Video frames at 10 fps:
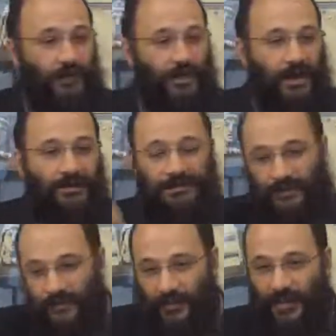Right?
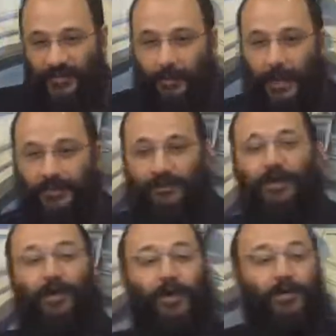Some people have a mind of
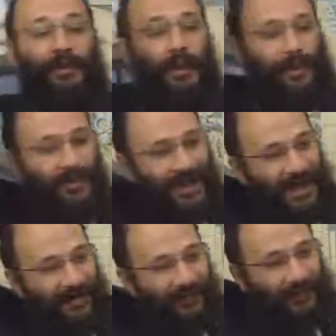their own. We
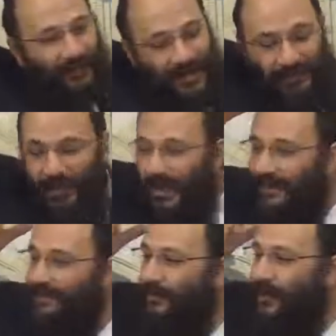have three
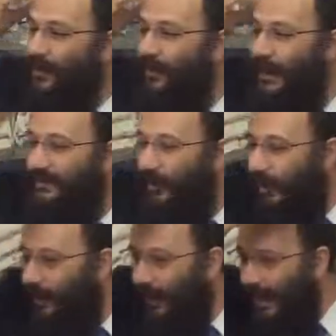minds, three brains.
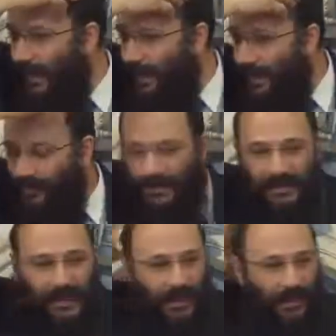Chokhmah,
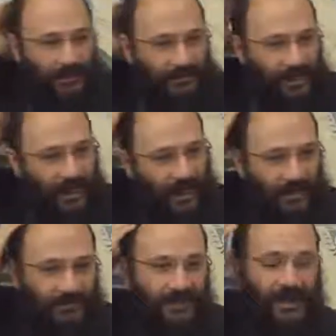Bina,
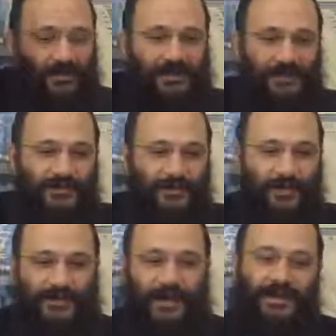Da'at. How many times do we
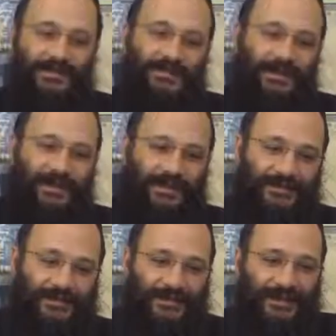wash our hands? Three
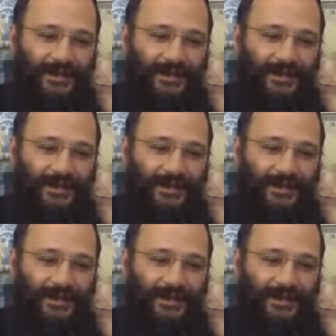times.